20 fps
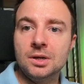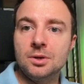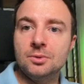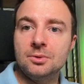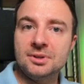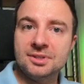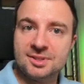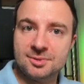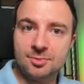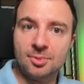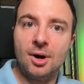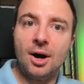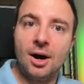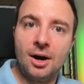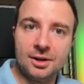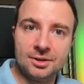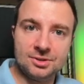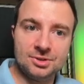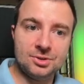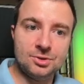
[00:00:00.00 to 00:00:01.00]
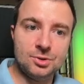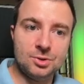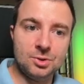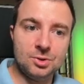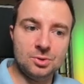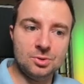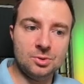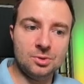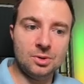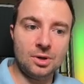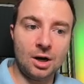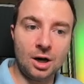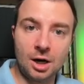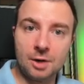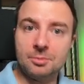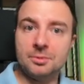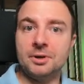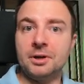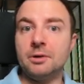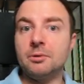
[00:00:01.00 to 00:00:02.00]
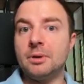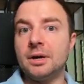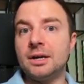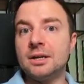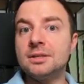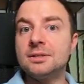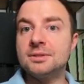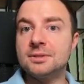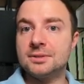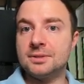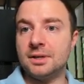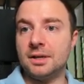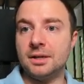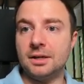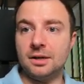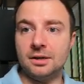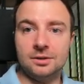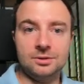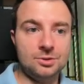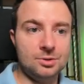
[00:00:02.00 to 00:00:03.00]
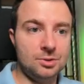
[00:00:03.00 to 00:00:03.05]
respond to ARP requests and uh,